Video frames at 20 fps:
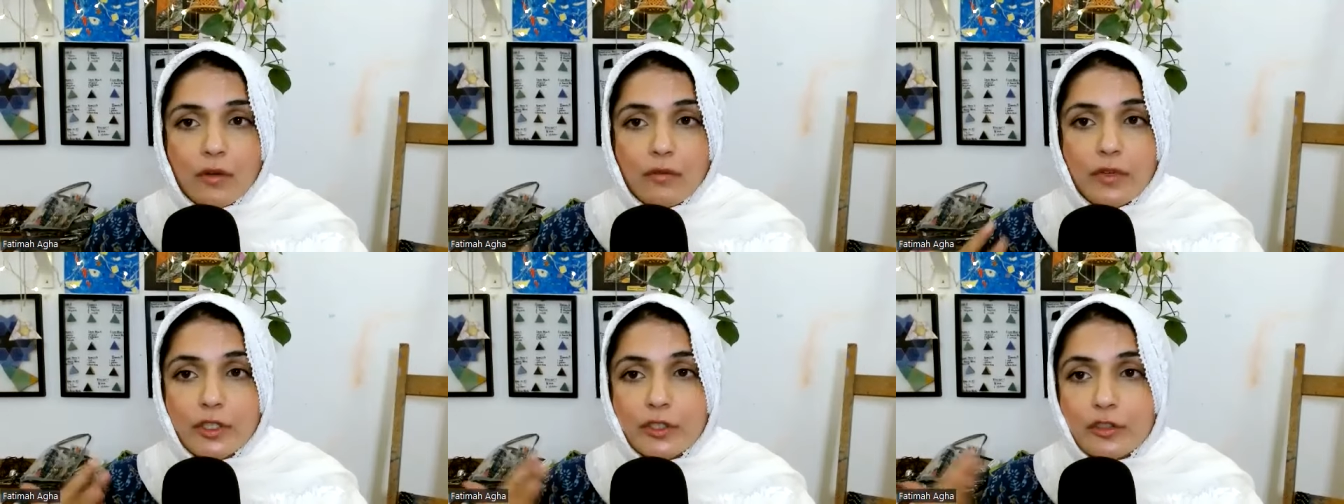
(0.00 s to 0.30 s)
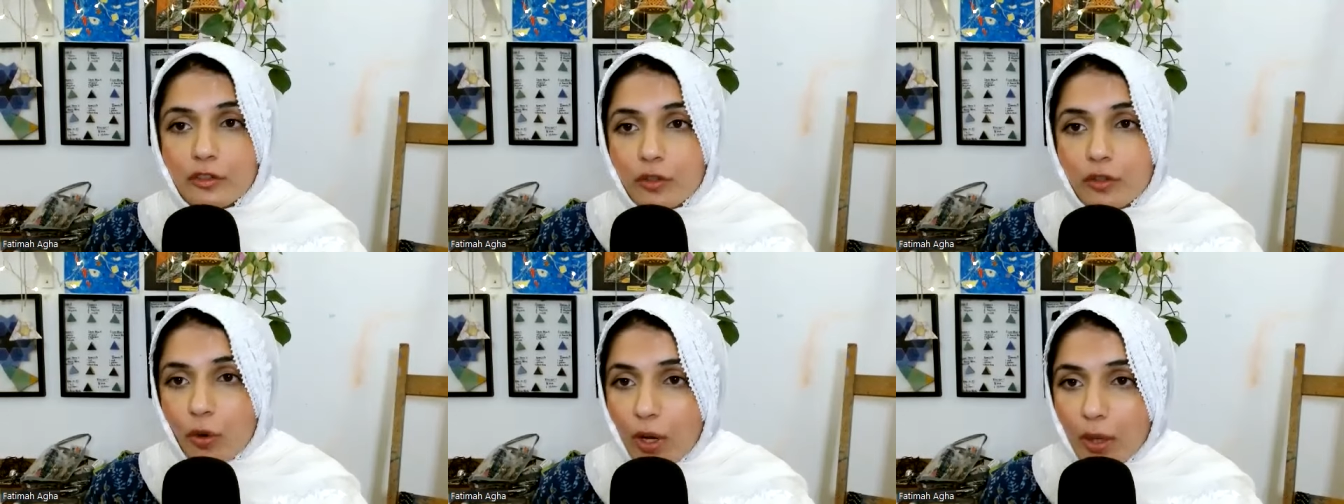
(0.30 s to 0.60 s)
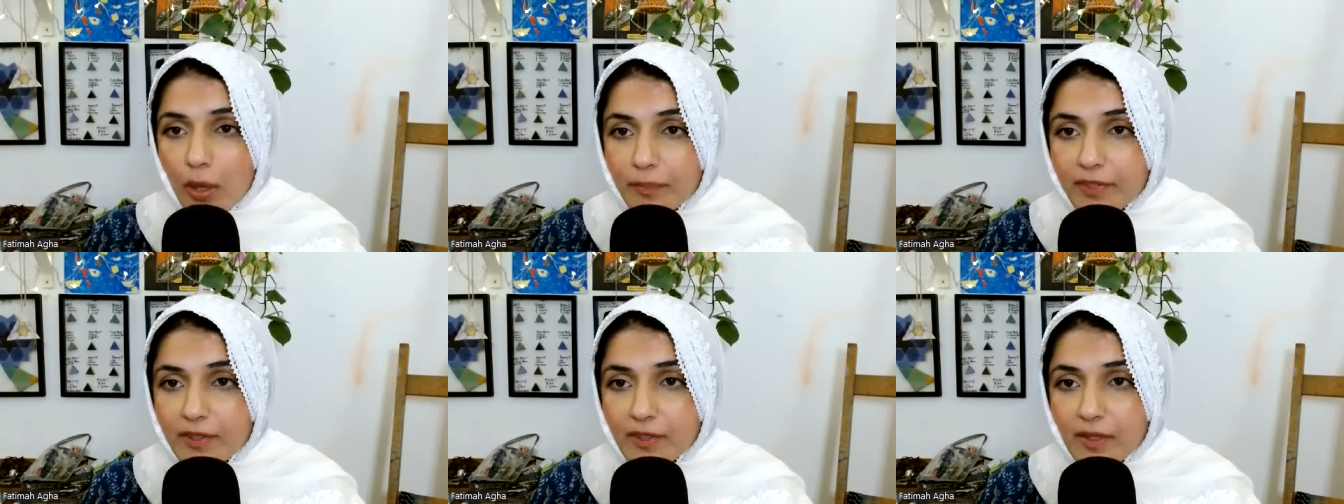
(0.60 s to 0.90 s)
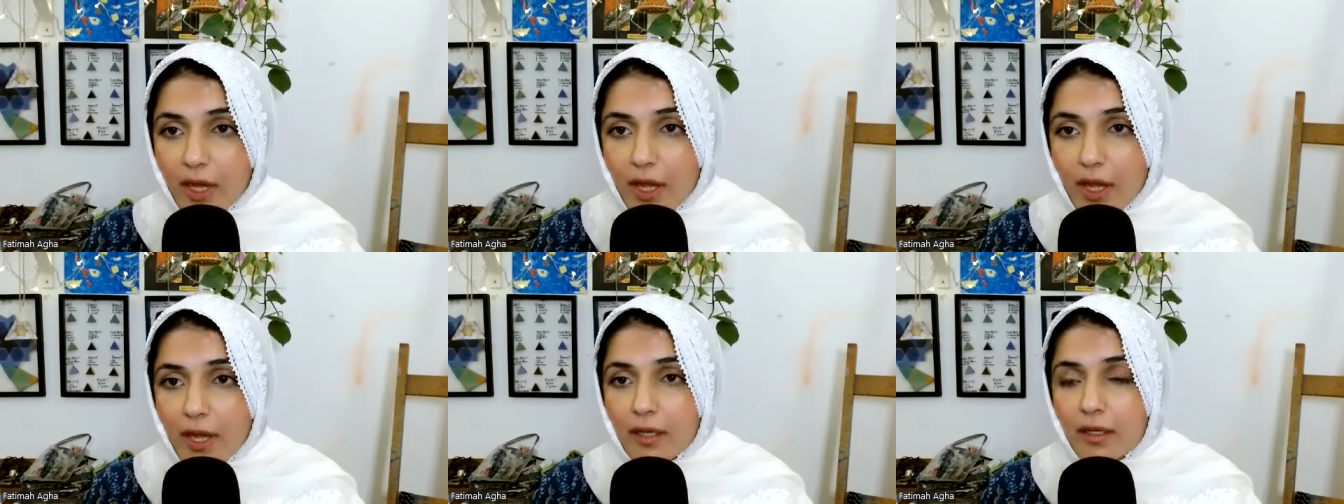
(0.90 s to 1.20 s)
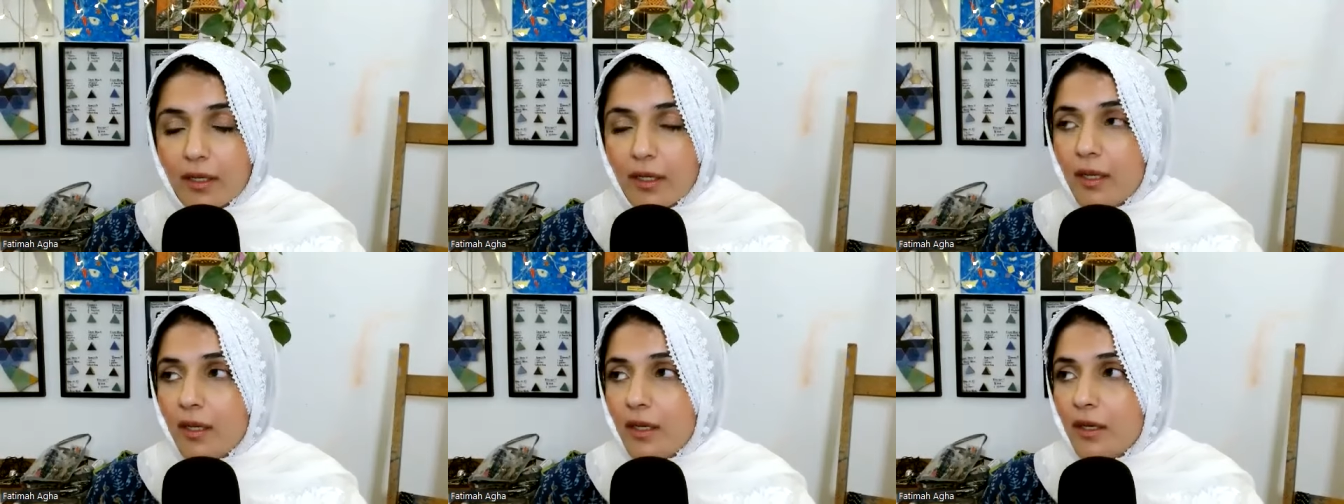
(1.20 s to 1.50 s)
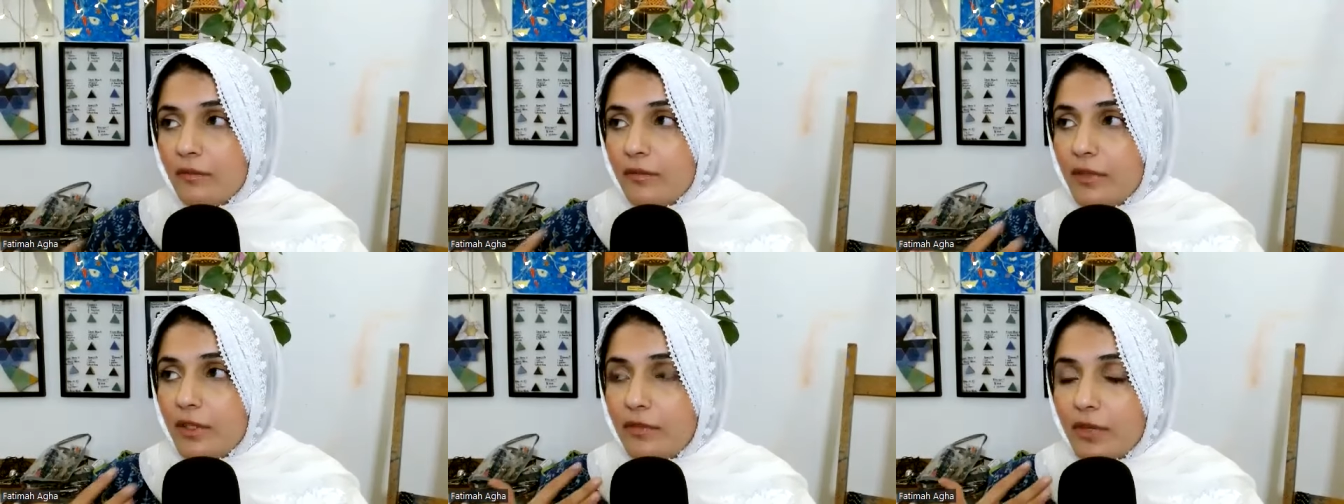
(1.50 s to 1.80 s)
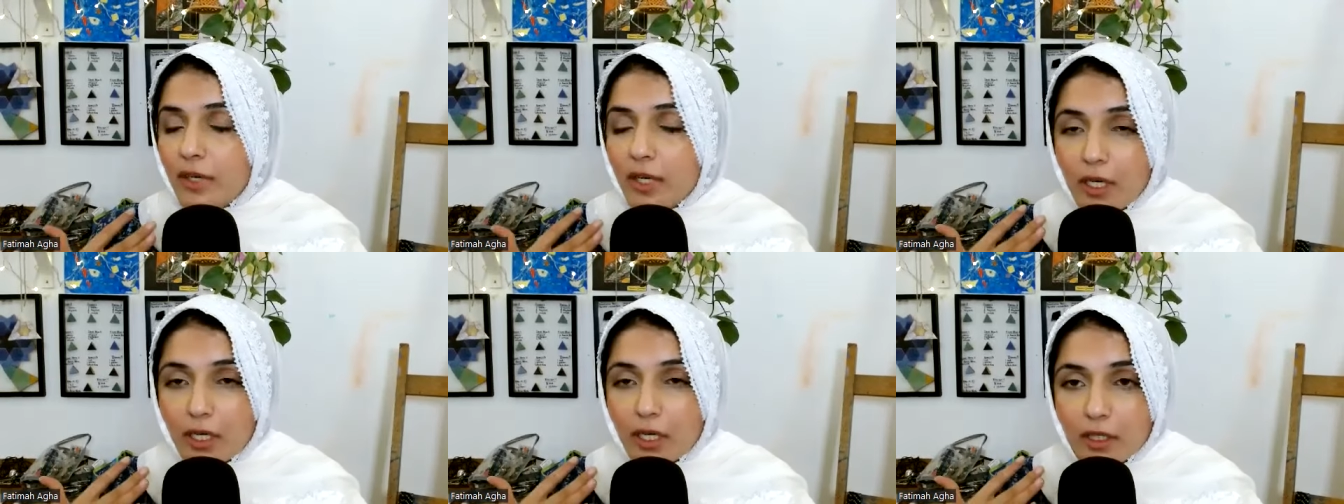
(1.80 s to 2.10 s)
we're so upset
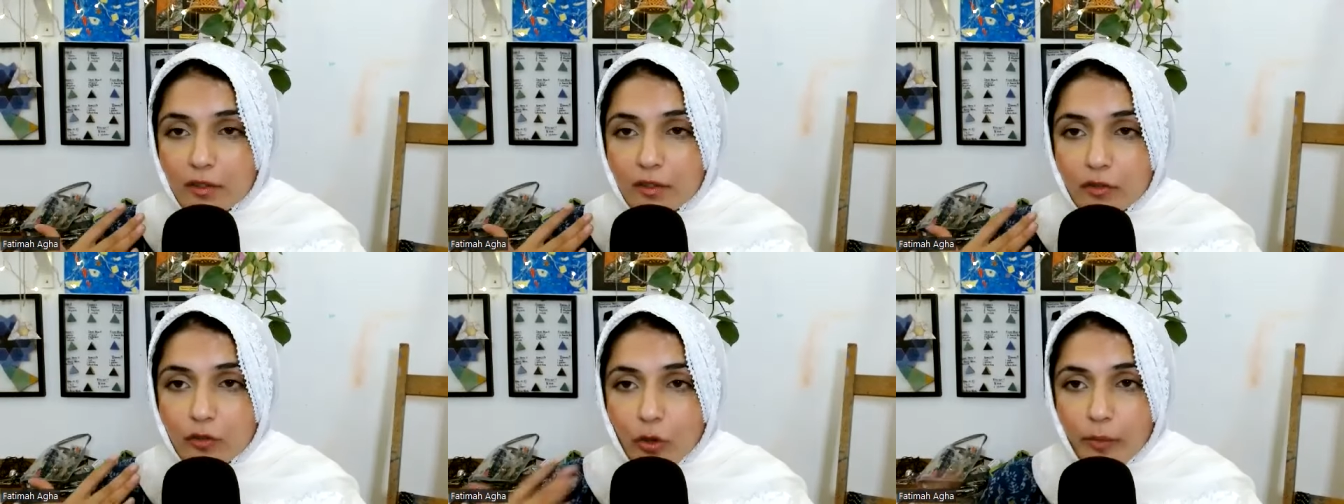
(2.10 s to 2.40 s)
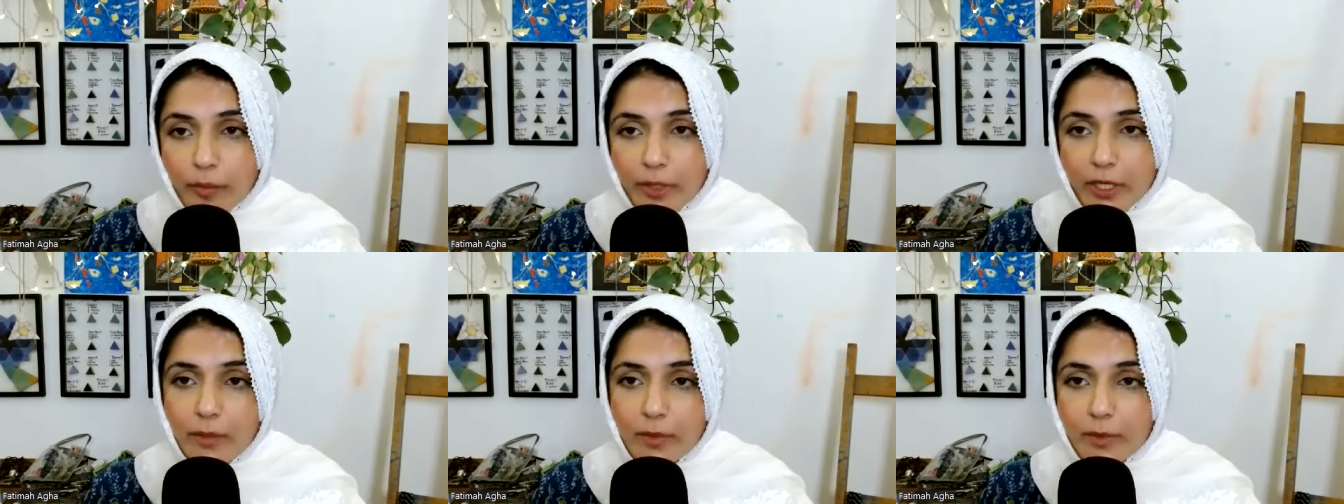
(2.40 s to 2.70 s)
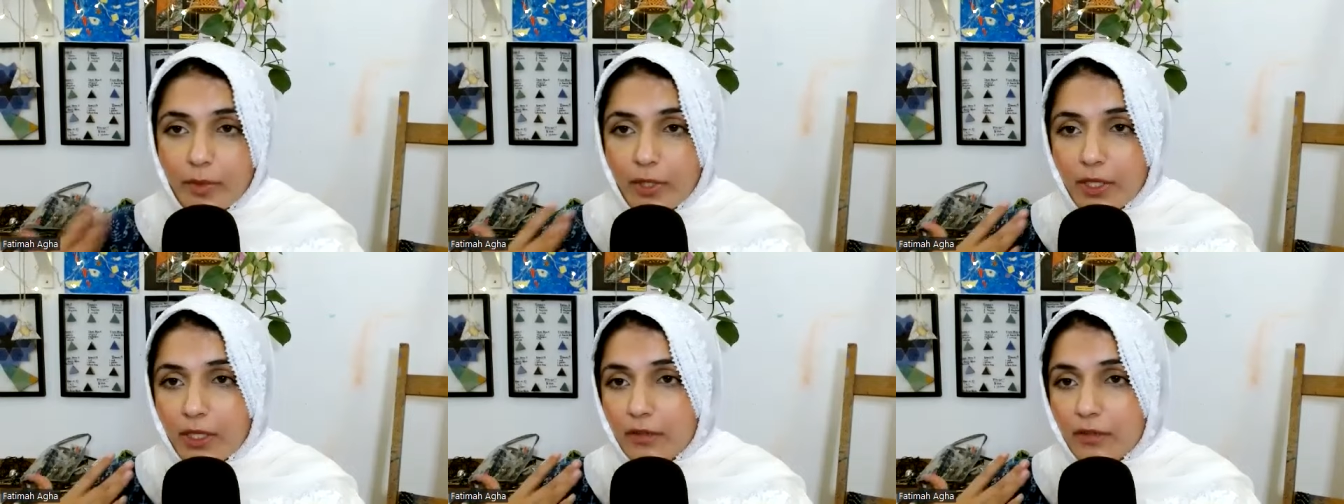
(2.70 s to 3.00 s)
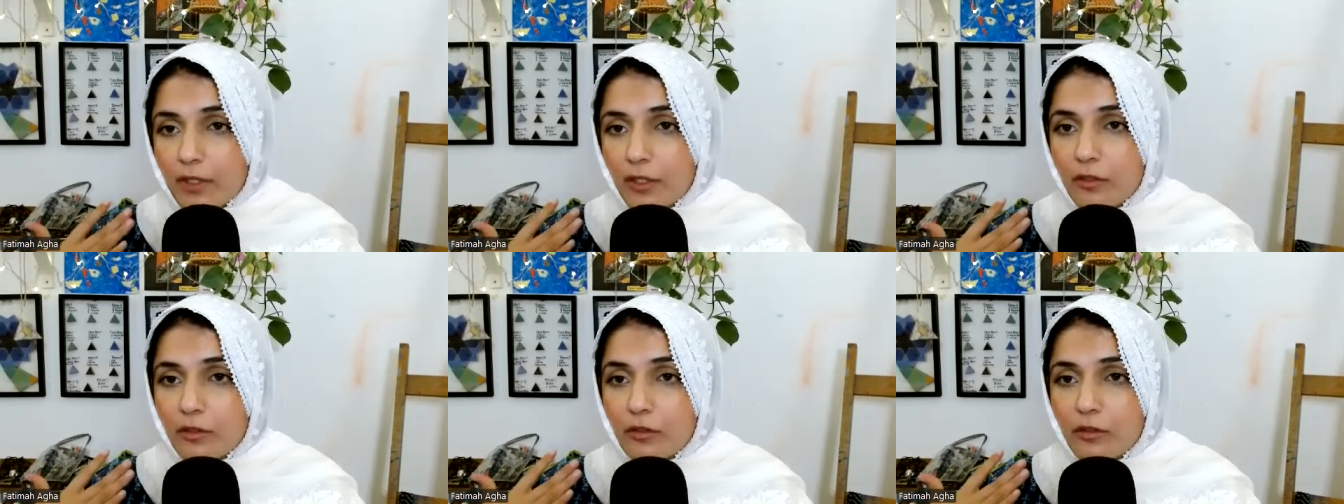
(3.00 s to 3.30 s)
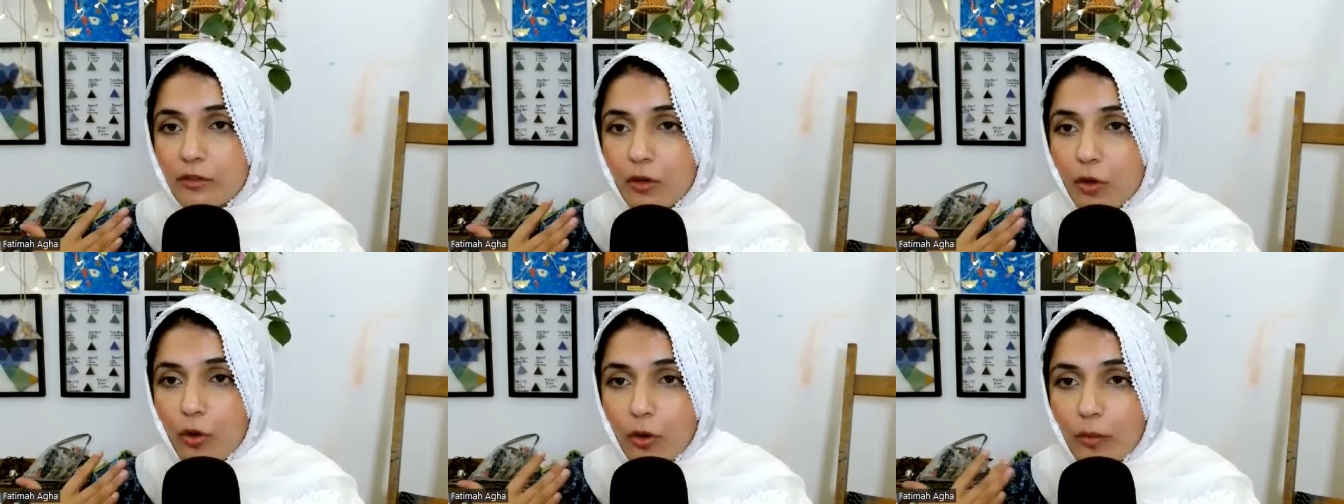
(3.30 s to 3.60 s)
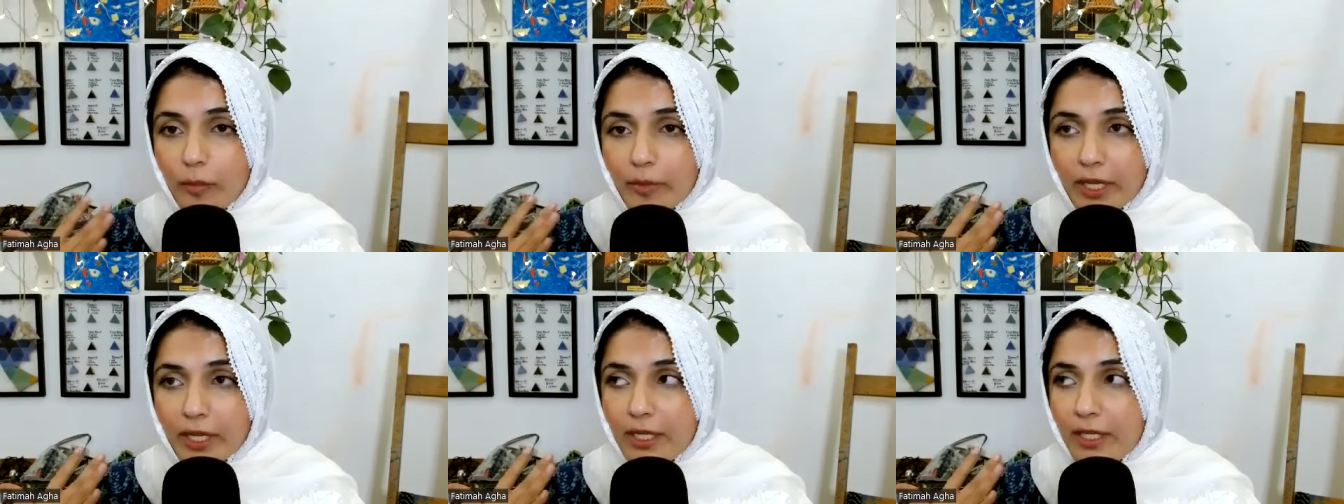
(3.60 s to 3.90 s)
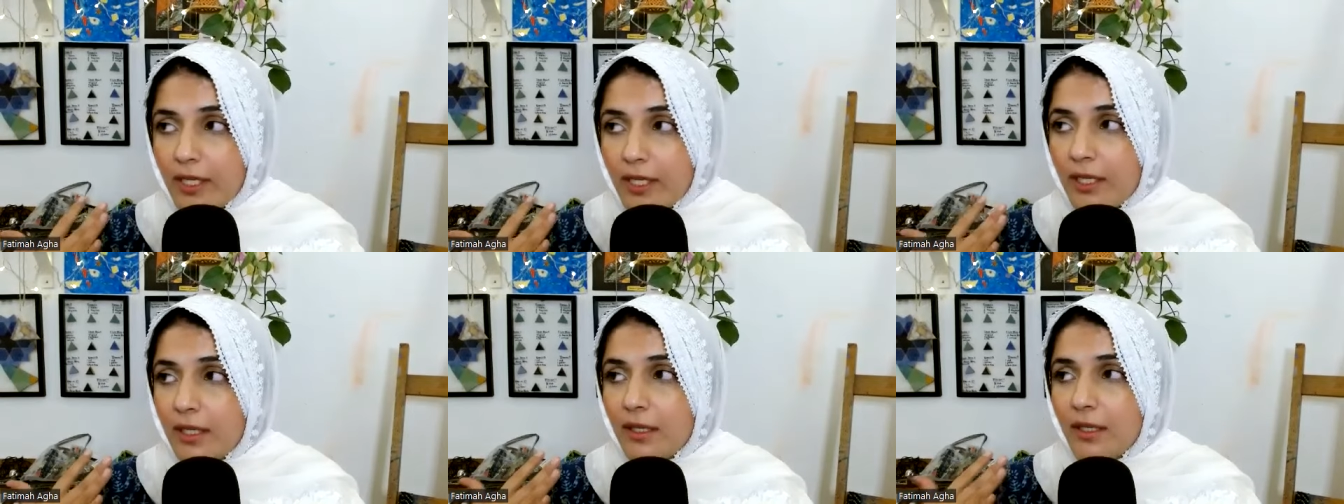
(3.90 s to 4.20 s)
we've heard so many people give us so
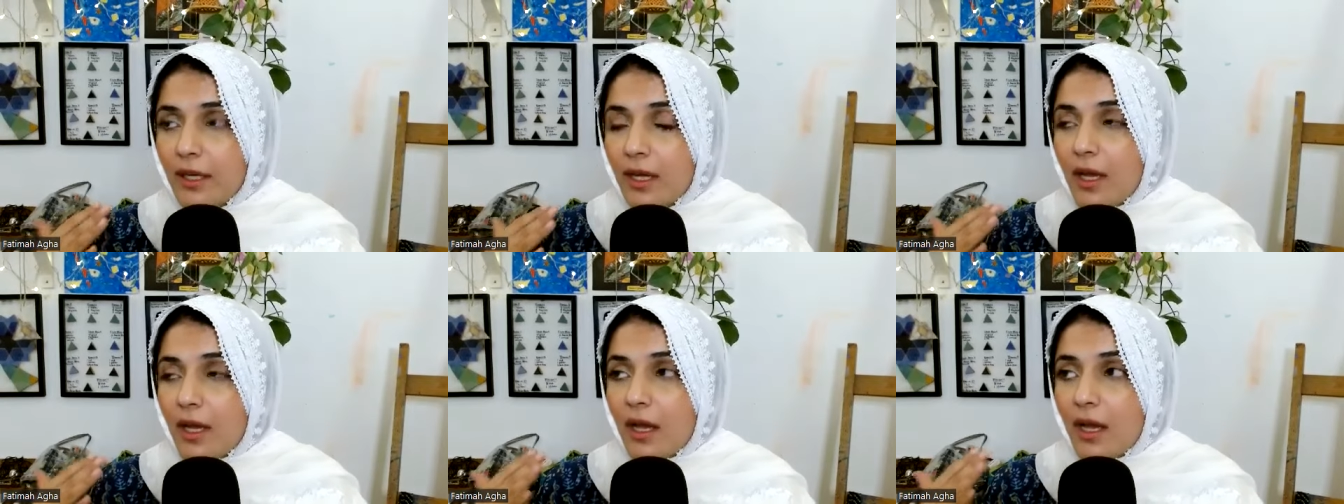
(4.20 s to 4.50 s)
many